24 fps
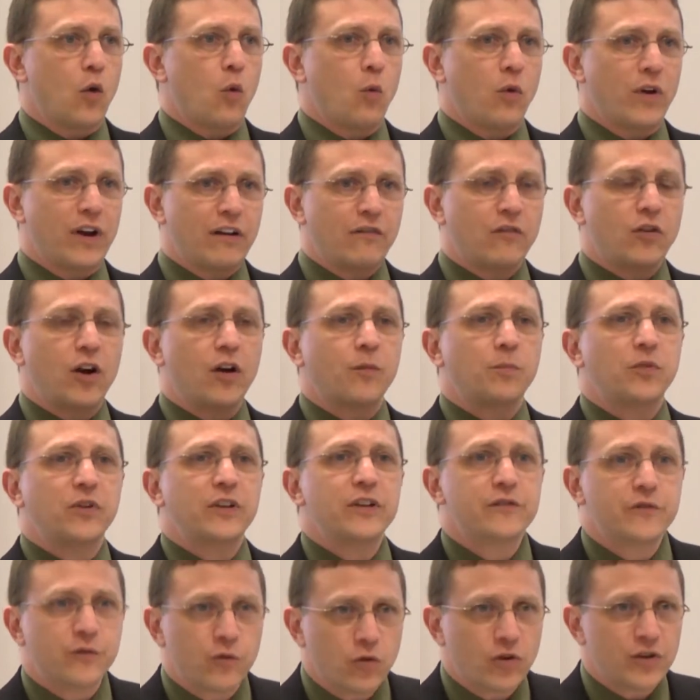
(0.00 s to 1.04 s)
whatever our
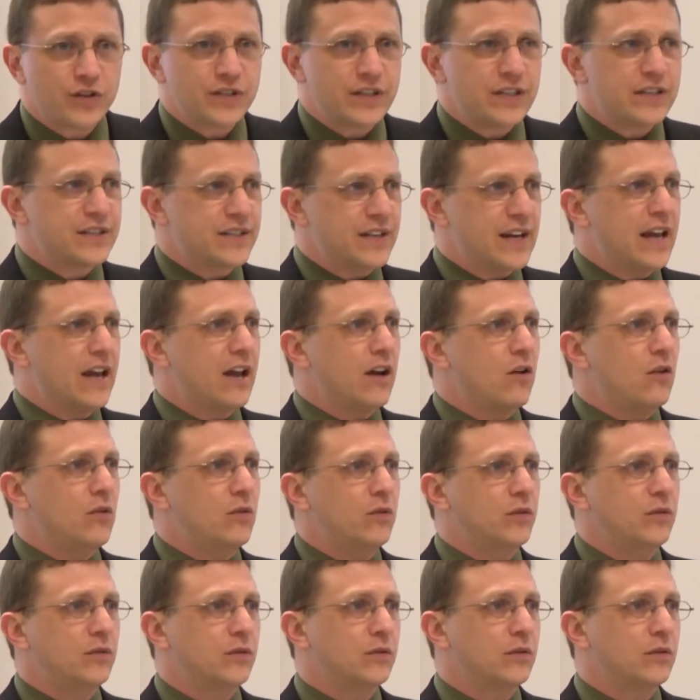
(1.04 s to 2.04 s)
police force is now,